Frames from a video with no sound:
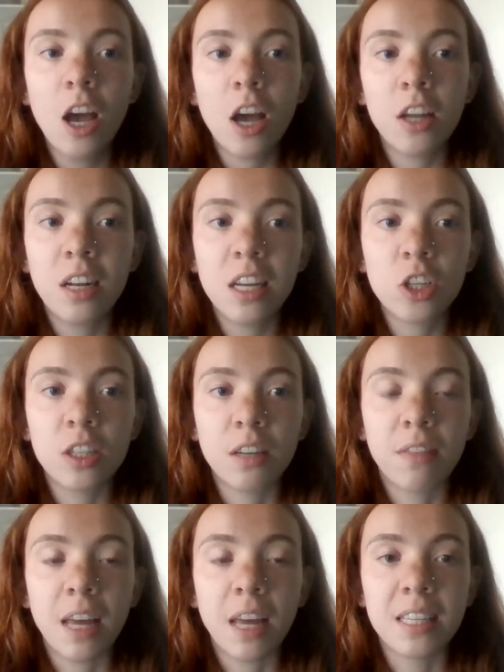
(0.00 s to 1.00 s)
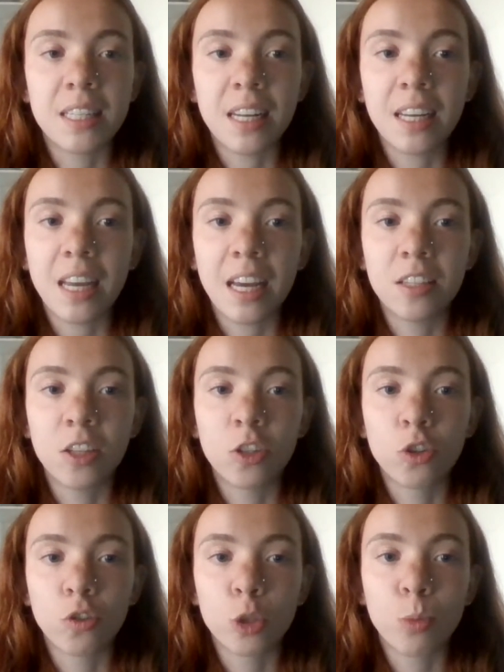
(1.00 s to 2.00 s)
an initiative that is dedicated
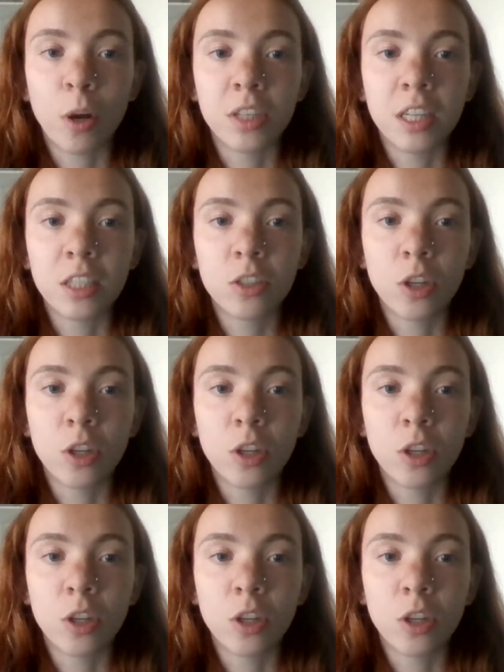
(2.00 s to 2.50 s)
to responding to